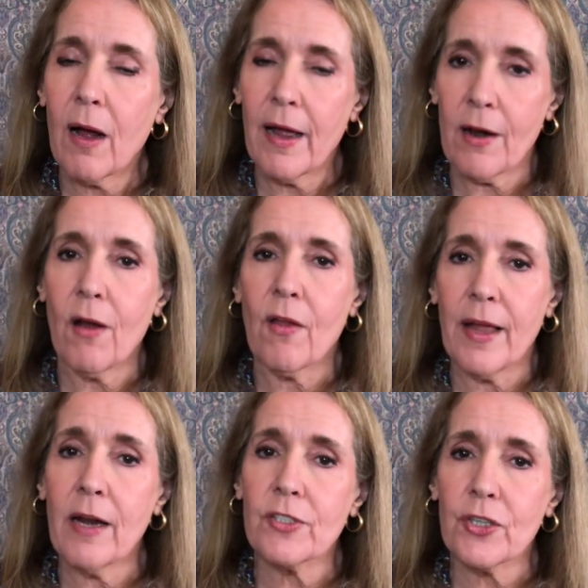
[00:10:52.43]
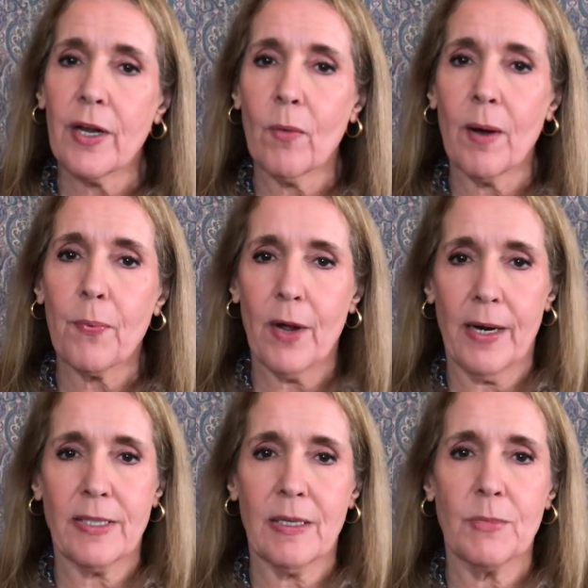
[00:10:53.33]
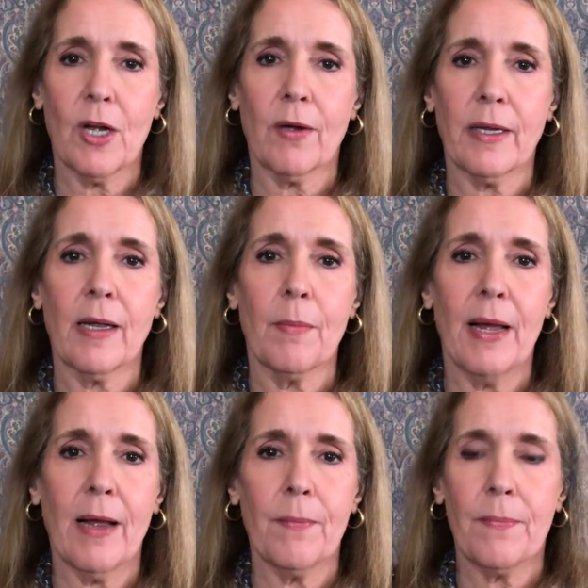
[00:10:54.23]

At all. And I'll show you what products I'm talking about.